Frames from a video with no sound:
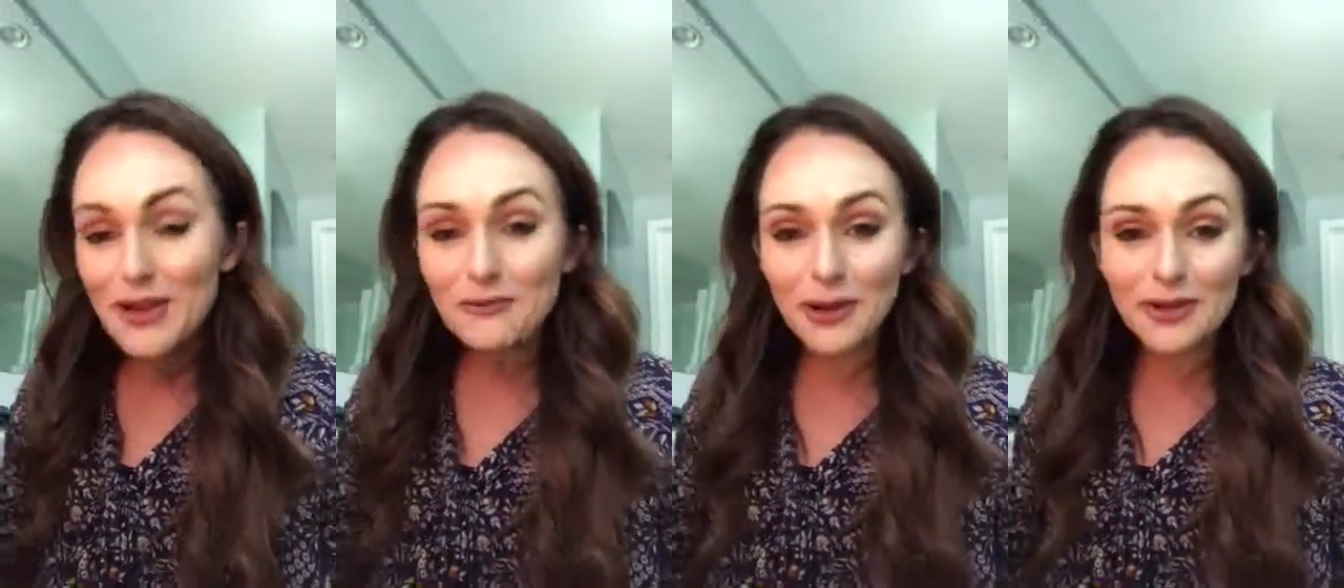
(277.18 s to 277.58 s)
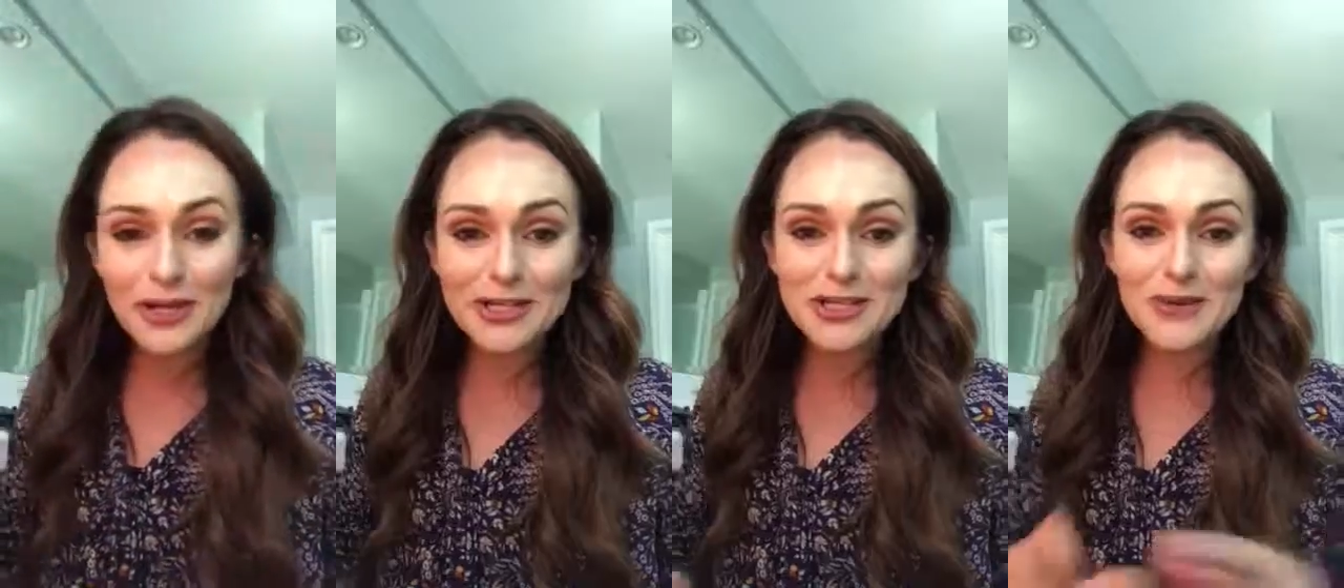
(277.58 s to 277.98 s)
What you're
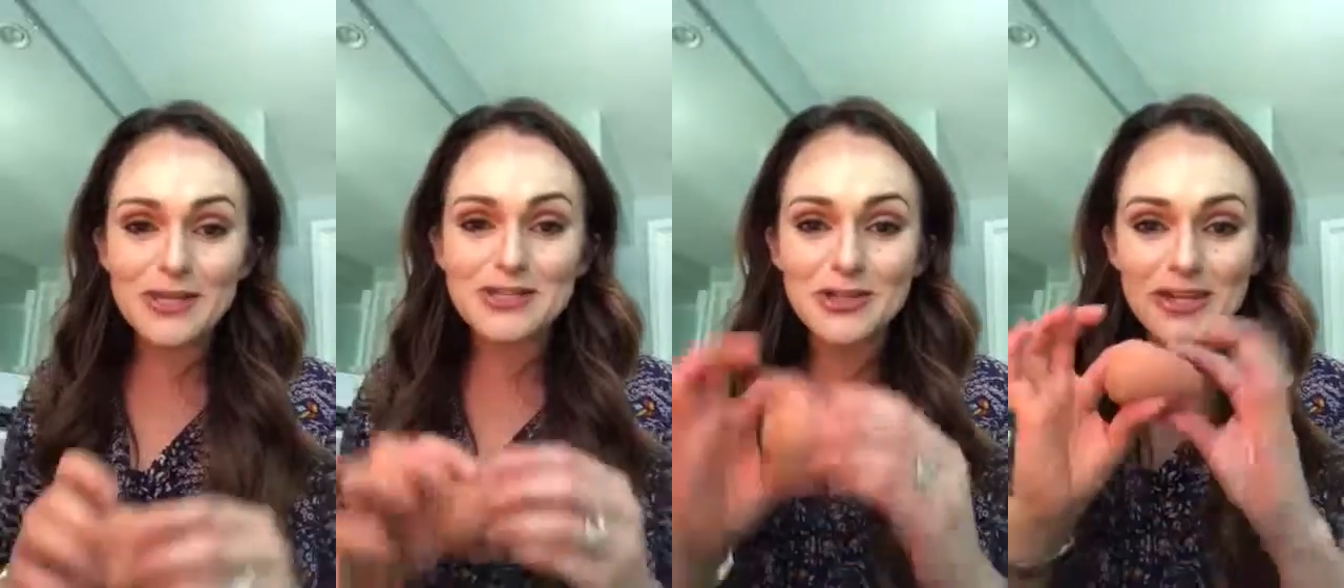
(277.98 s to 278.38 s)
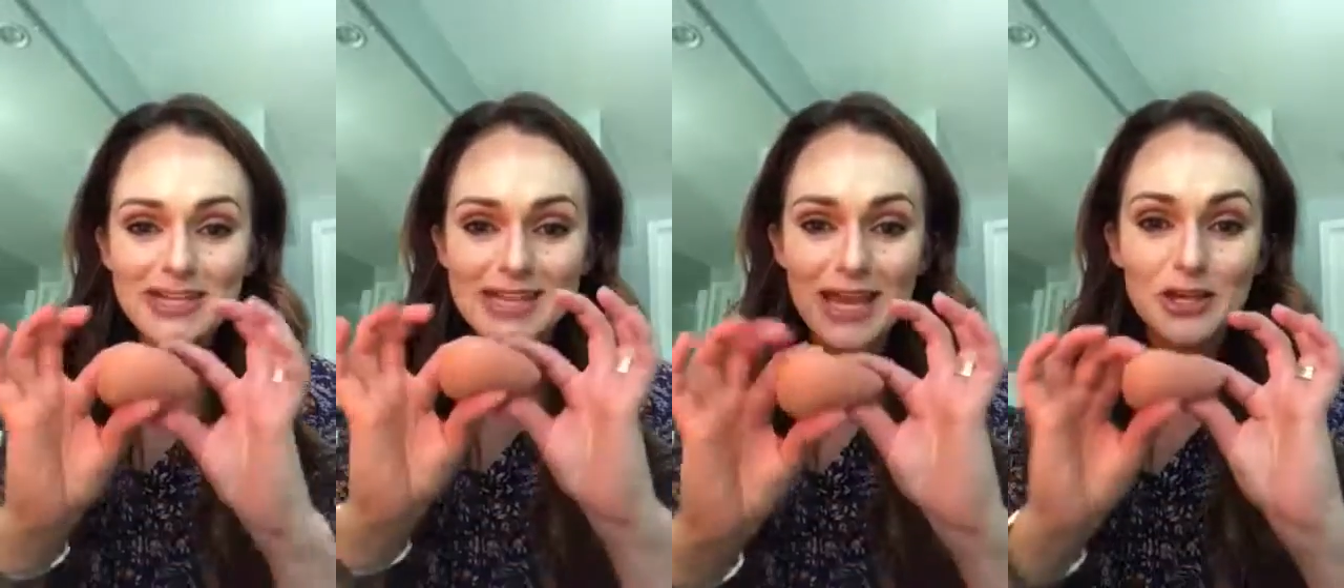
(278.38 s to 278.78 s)
gonna do is you're
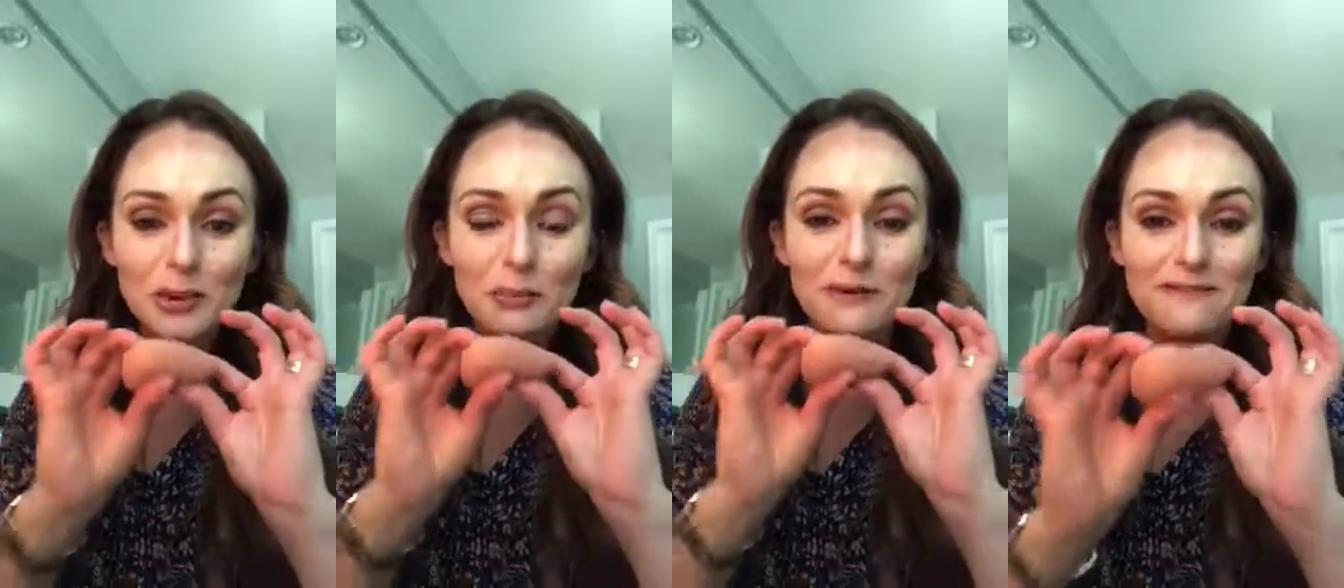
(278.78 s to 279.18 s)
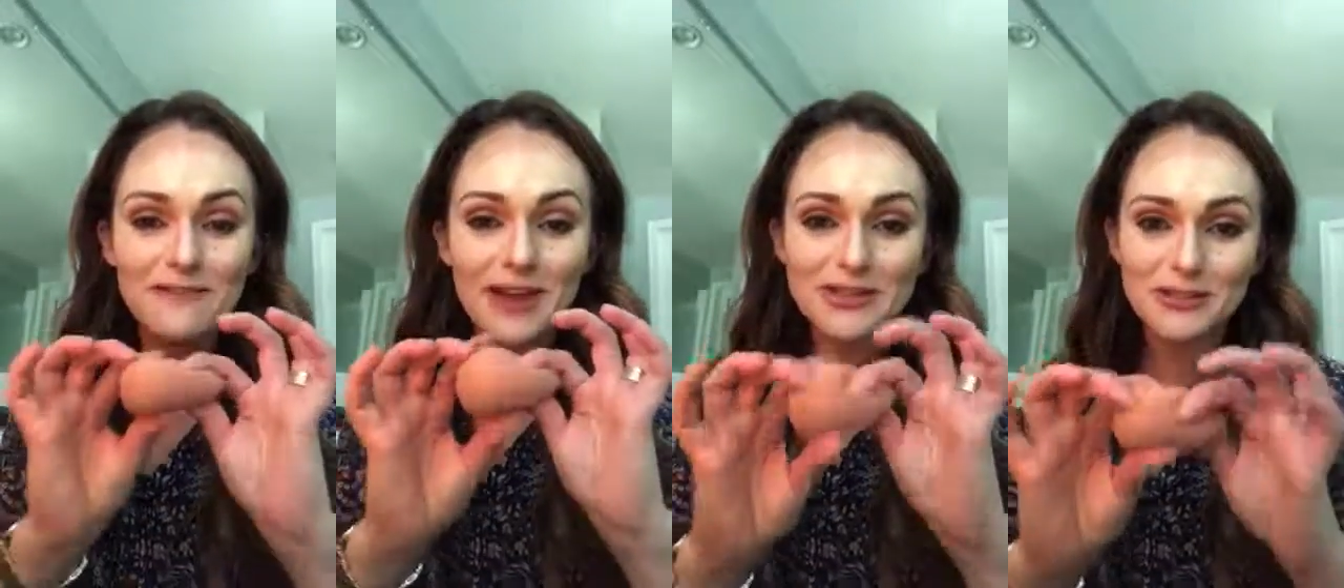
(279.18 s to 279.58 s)
gonna take your
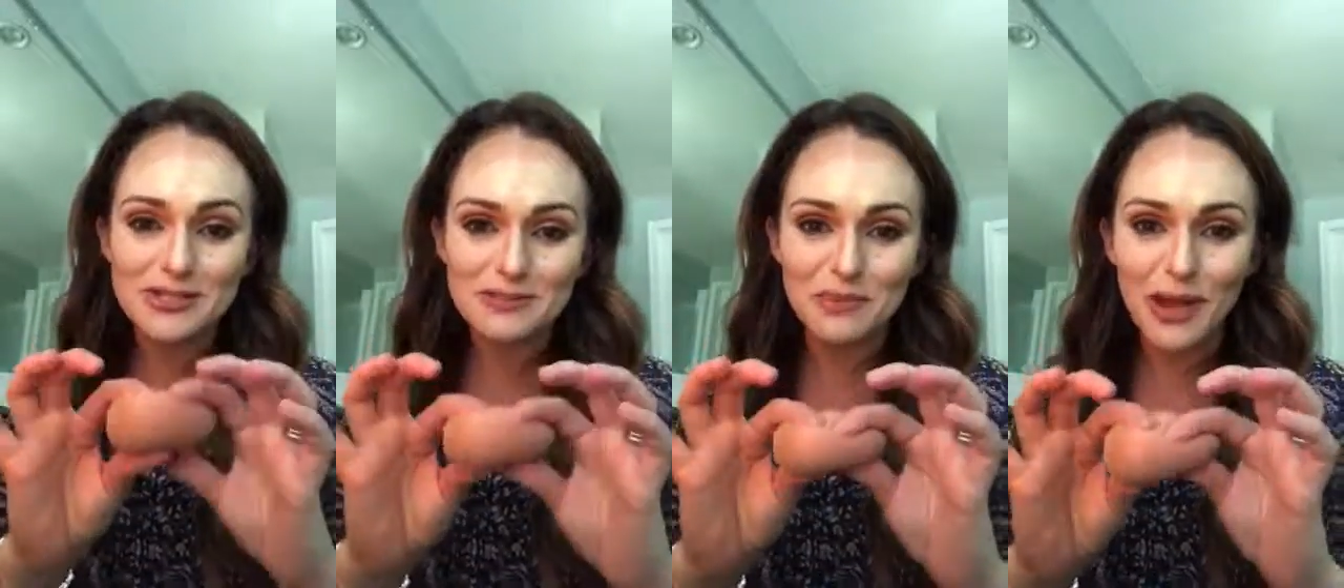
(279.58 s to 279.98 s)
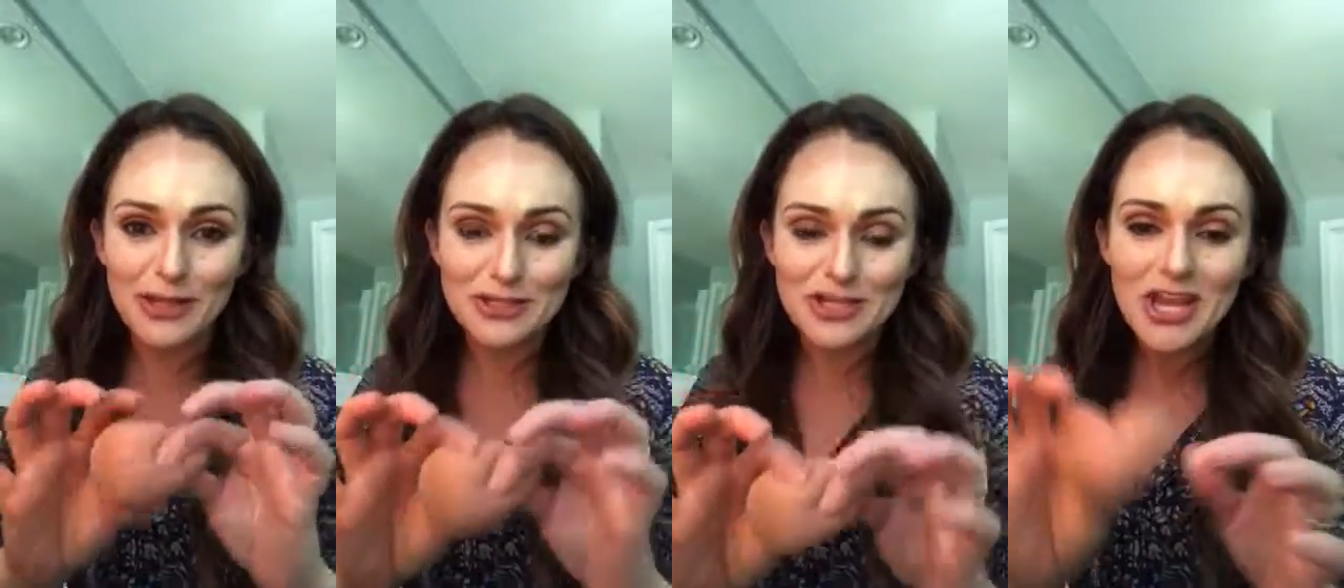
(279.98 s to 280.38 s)
Perfector
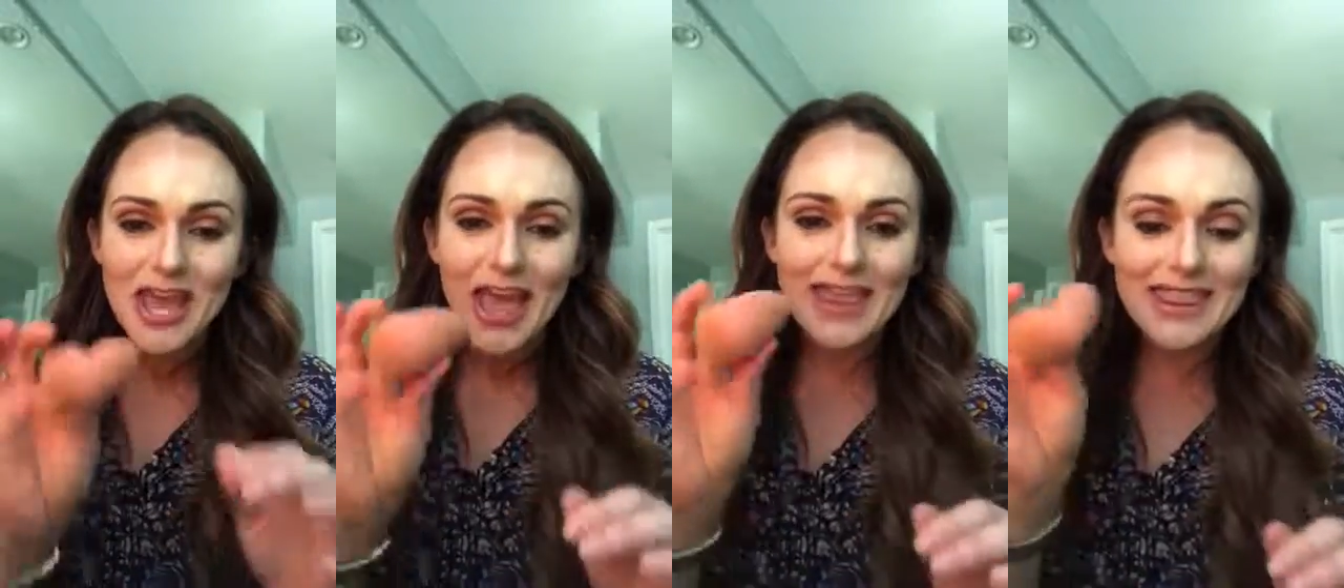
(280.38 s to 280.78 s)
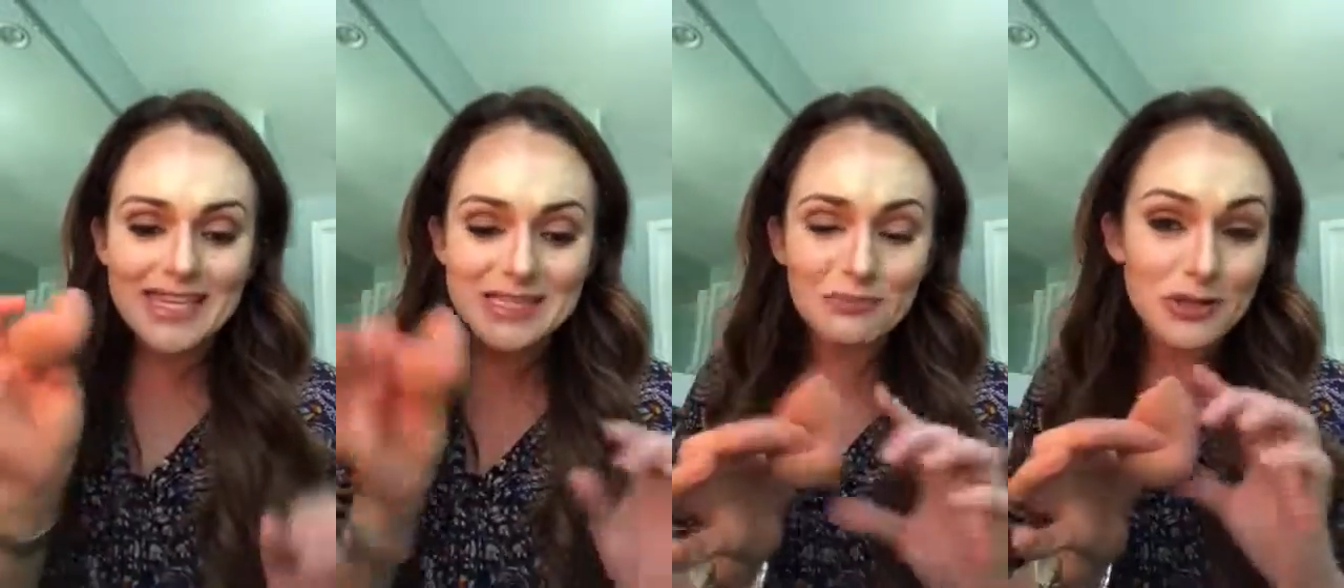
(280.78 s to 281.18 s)
sponge, and
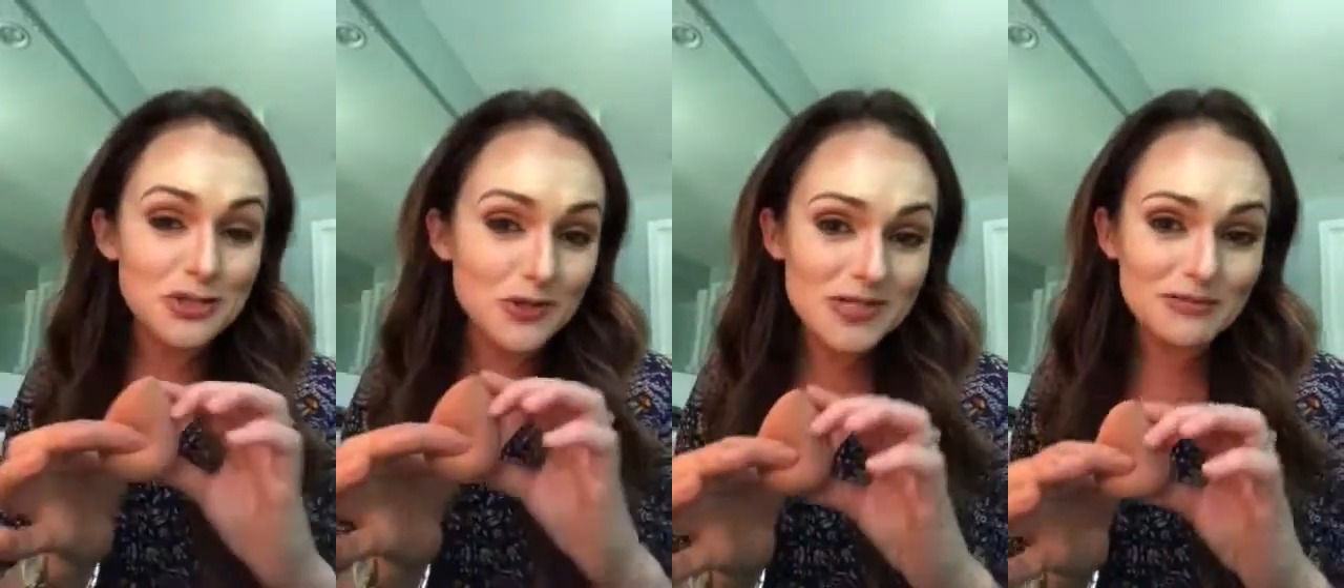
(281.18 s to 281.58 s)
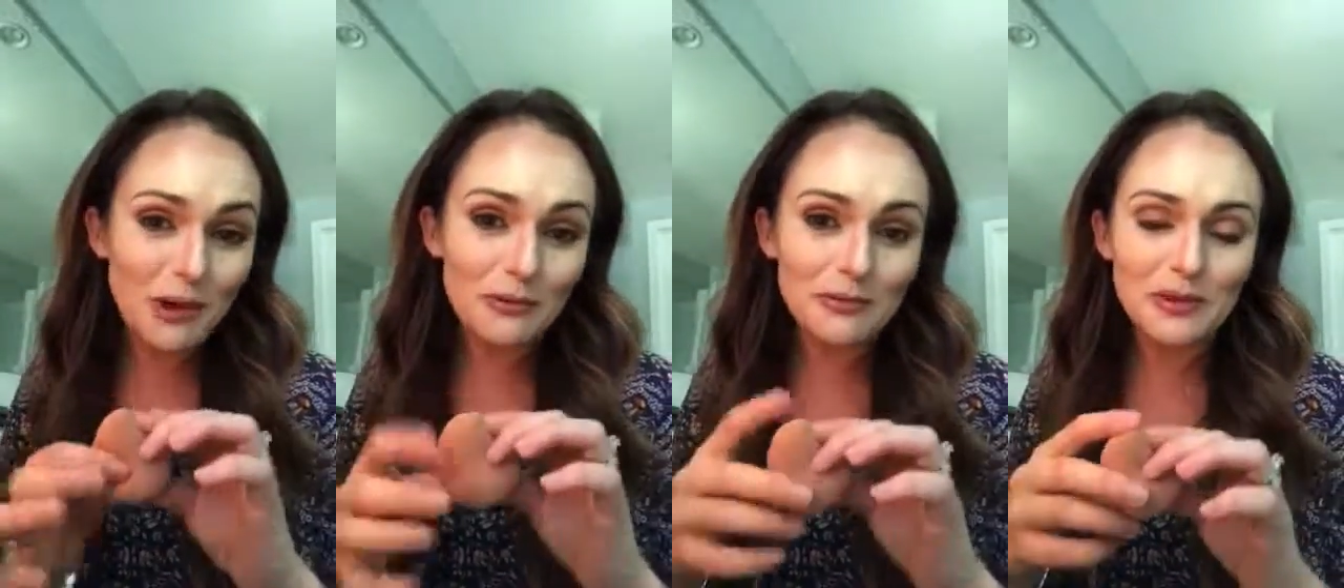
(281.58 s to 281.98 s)
this sponge, yours is
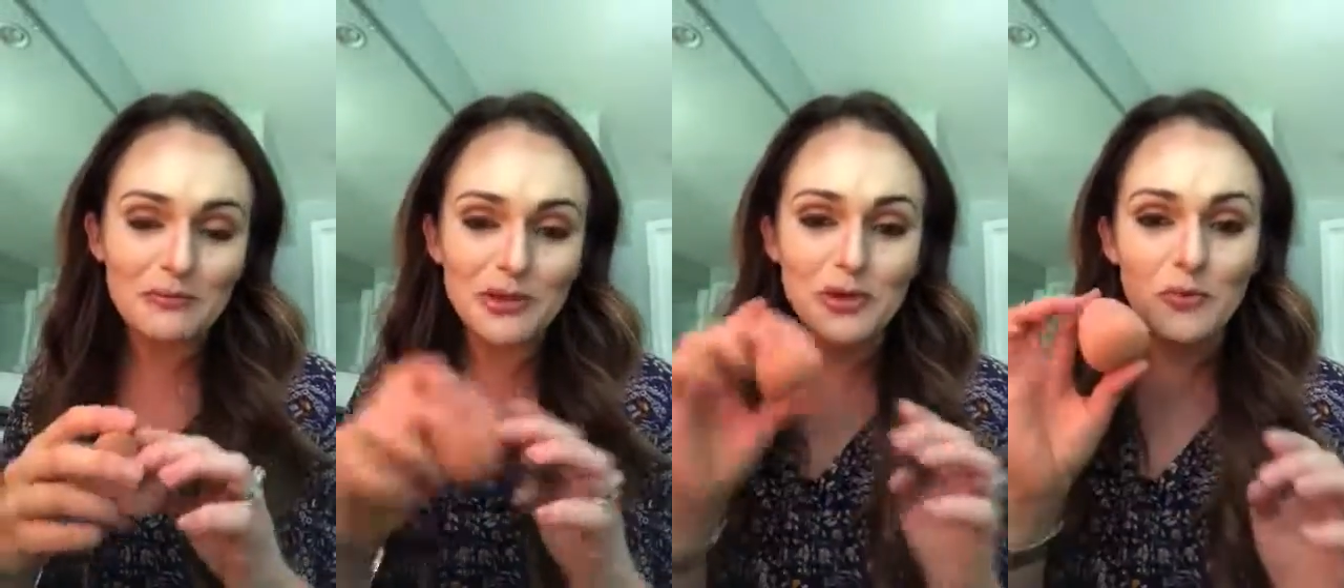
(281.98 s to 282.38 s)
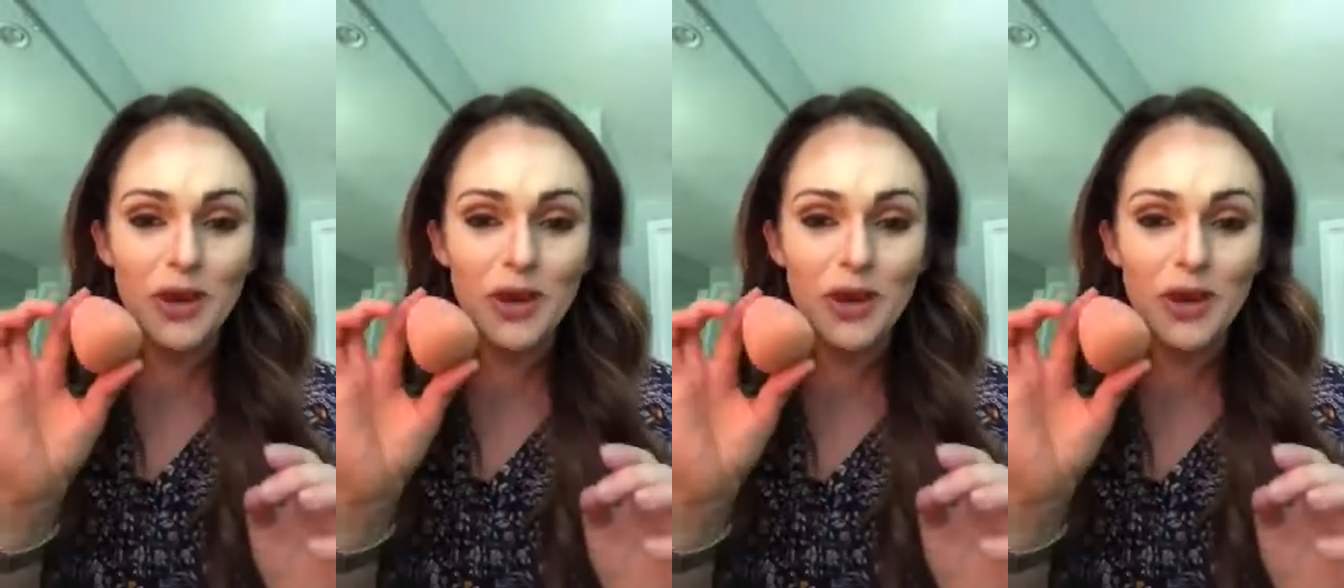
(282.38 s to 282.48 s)
probably blue.